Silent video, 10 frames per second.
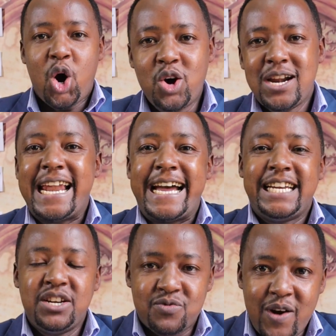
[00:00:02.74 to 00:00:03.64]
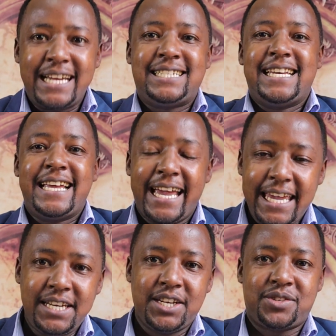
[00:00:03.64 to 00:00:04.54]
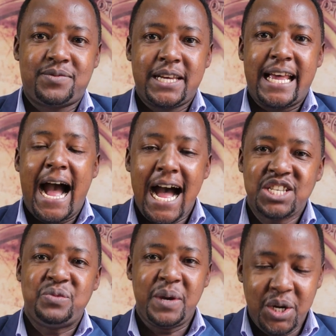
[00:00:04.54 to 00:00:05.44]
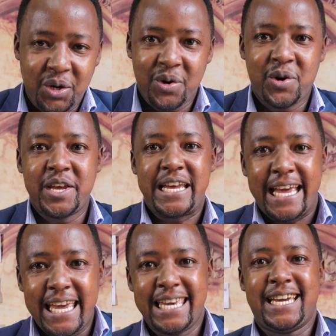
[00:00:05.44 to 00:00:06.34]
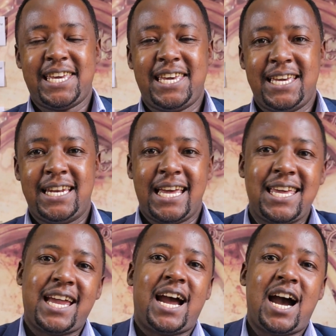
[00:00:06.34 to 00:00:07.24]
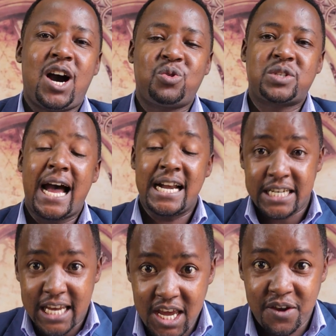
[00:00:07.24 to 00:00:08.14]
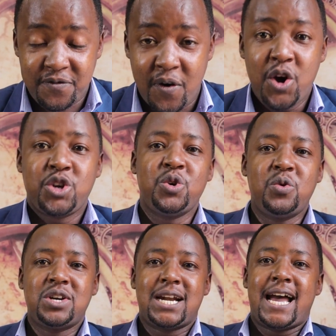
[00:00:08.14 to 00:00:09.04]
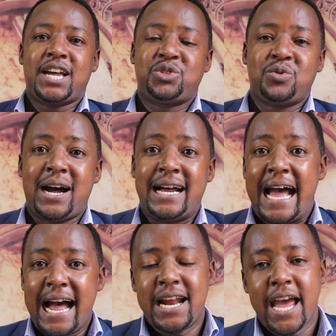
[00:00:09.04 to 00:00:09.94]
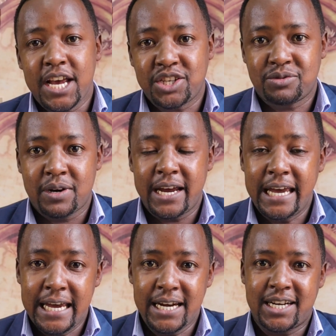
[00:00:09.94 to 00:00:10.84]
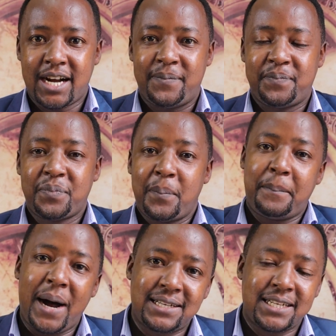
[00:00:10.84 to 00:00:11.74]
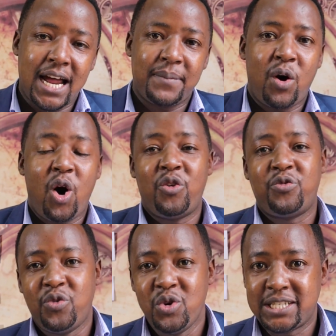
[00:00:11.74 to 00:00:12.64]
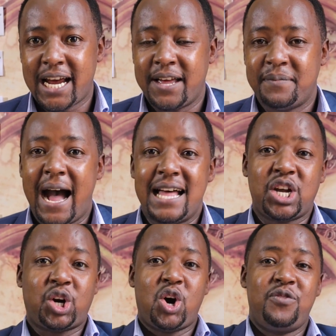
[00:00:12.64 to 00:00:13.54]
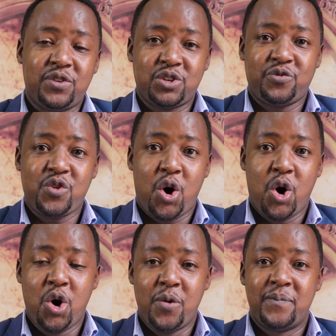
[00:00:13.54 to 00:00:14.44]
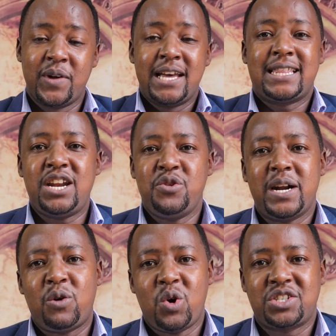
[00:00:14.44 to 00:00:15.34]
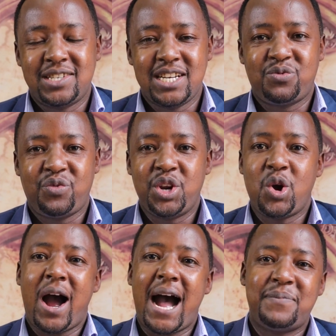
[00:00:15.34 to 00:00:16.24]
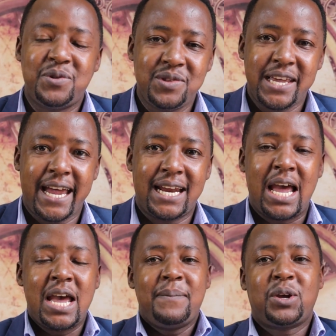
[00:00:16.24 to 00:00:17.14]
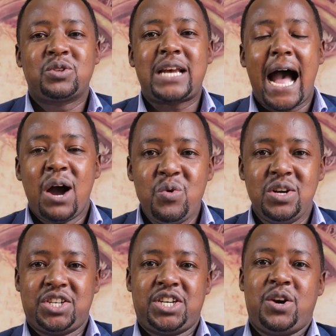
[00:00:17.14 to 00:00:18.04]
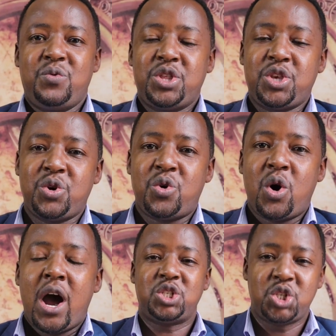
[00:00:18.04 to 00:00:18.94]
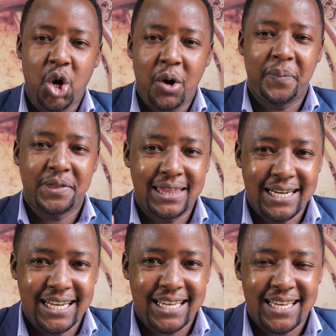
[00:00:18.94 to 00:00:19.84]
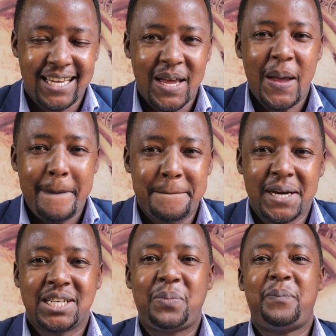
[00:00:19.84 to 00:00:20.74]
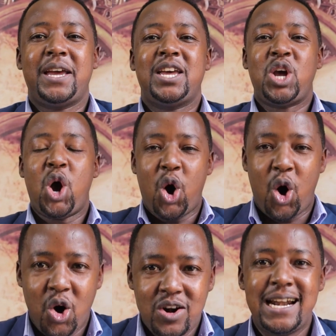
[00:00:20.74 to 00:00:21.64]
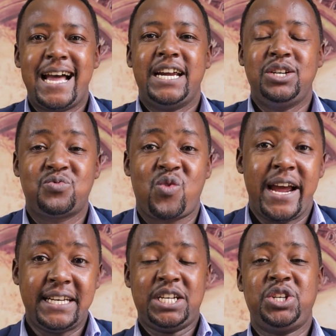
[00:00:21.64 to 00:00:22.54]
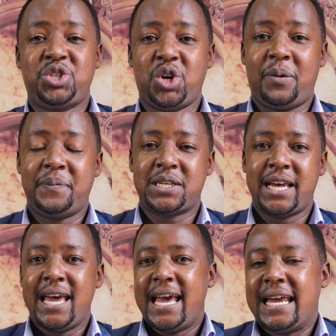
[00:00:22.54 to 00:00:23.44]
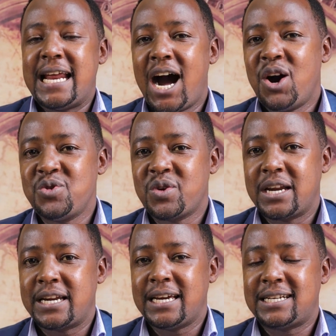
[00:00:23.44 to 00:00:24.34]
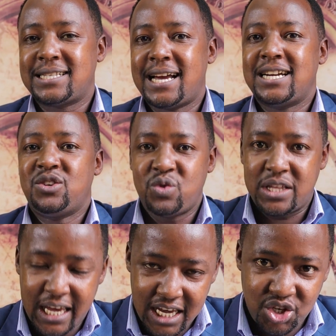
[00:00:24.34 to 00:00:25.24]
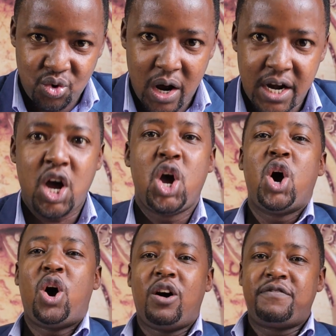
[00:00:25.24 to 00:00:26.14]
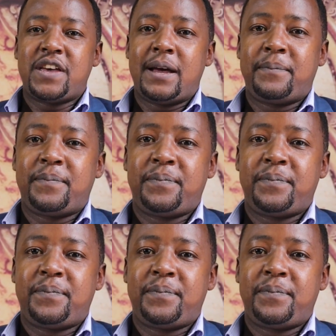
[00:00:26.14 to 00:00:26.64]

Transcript: Online writing industry has been growing year in, year out, and if you would like to earn an extra income, part-time or full-time at the comfort of your home, then you better watch this video up to the end, because I will share with you top 3 best paying online writing jobs and how you can get started with each one of them.